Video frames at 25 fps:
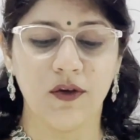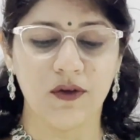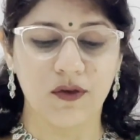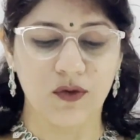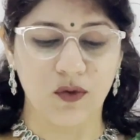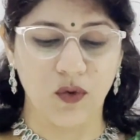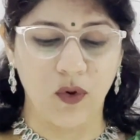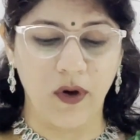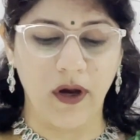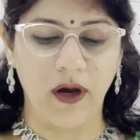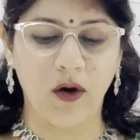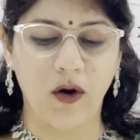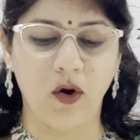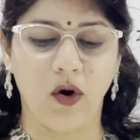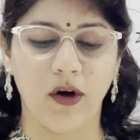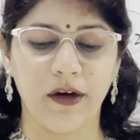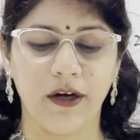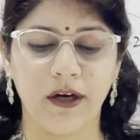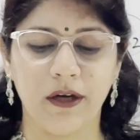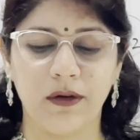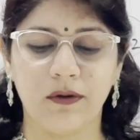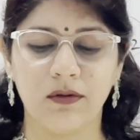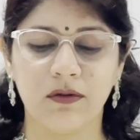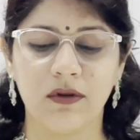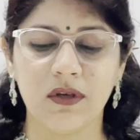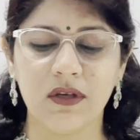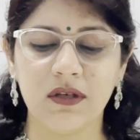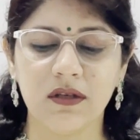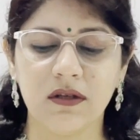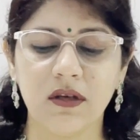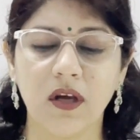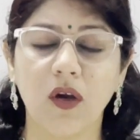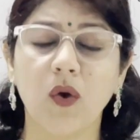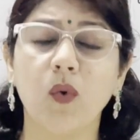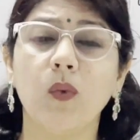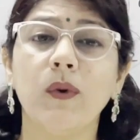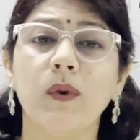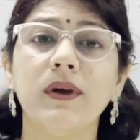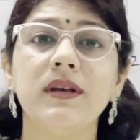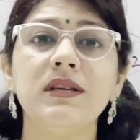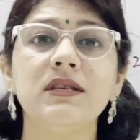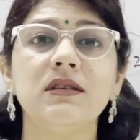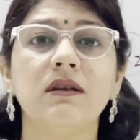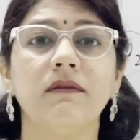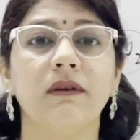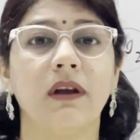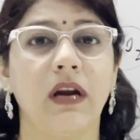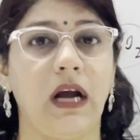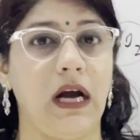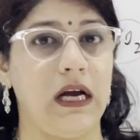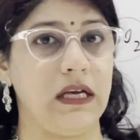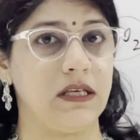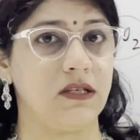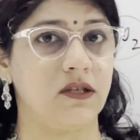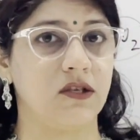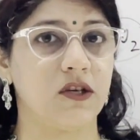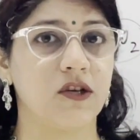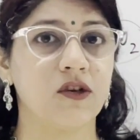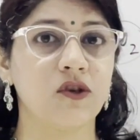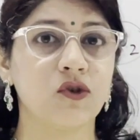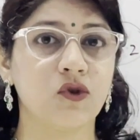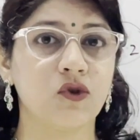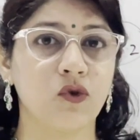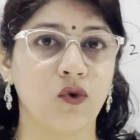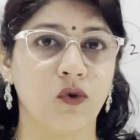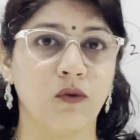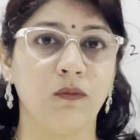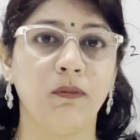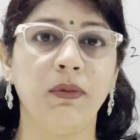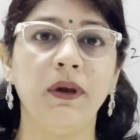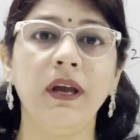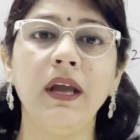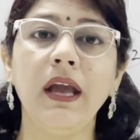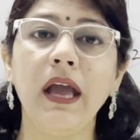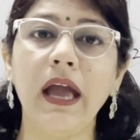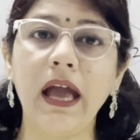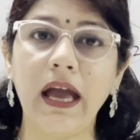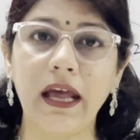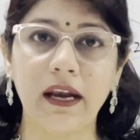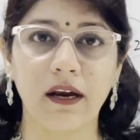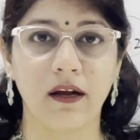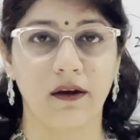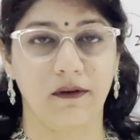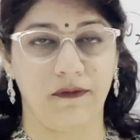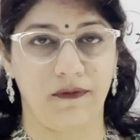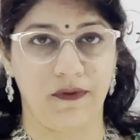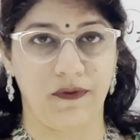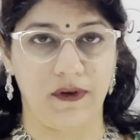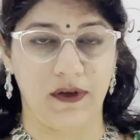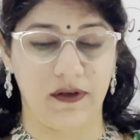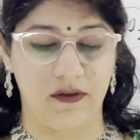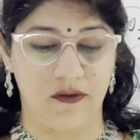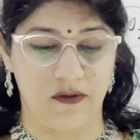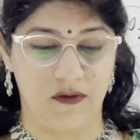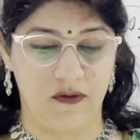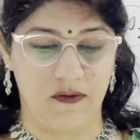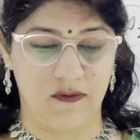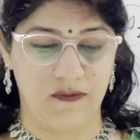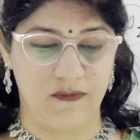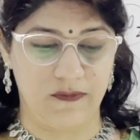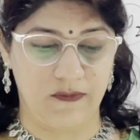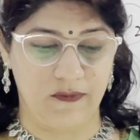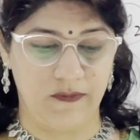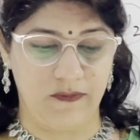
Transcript: So according to this sequence, our answer should be anaphase.